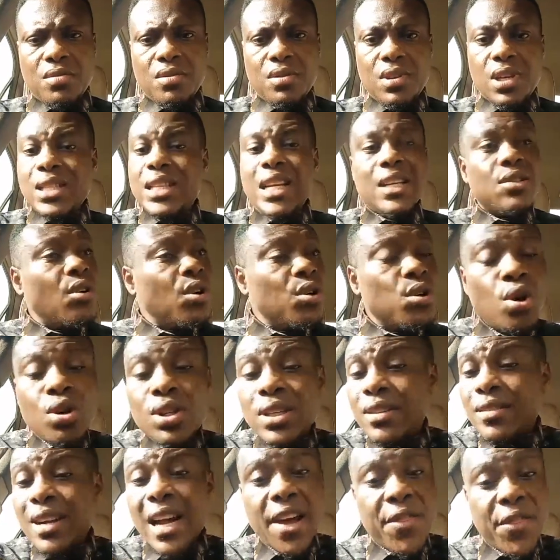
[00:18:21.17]
They don't know
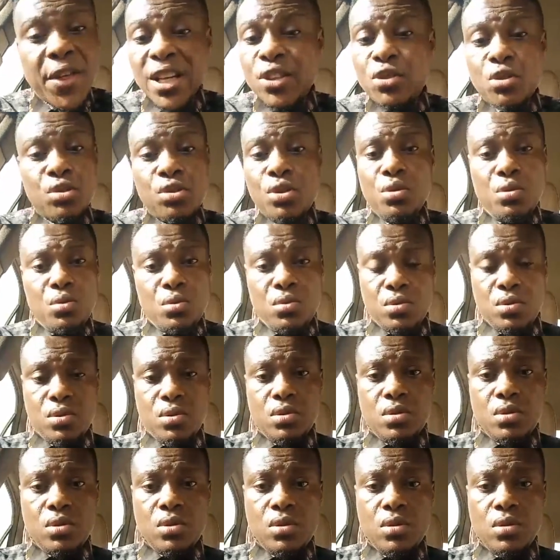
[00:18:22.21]
the right thing to do.
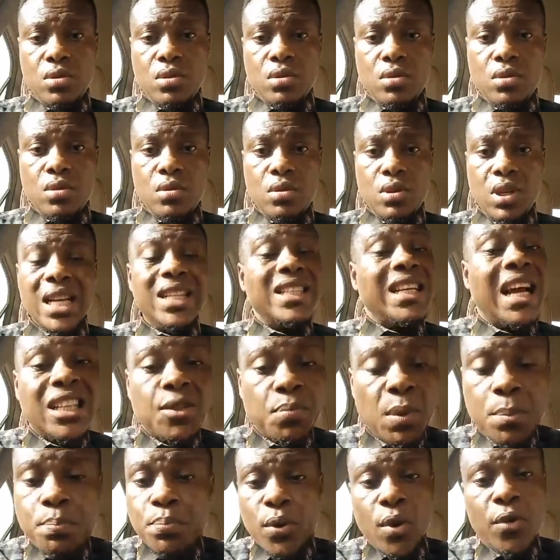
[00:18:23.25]
It has
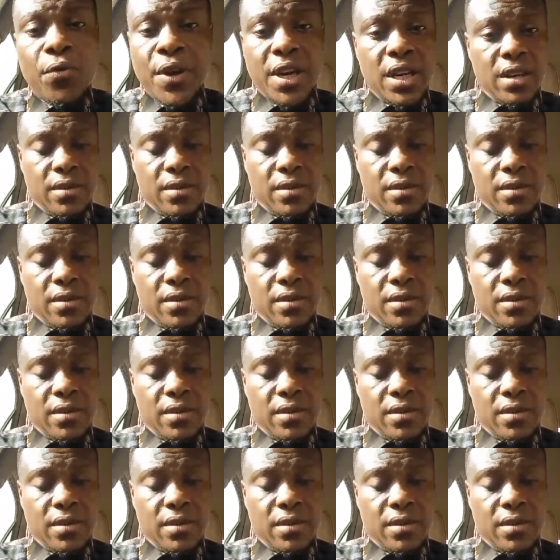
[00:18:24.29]
been proven.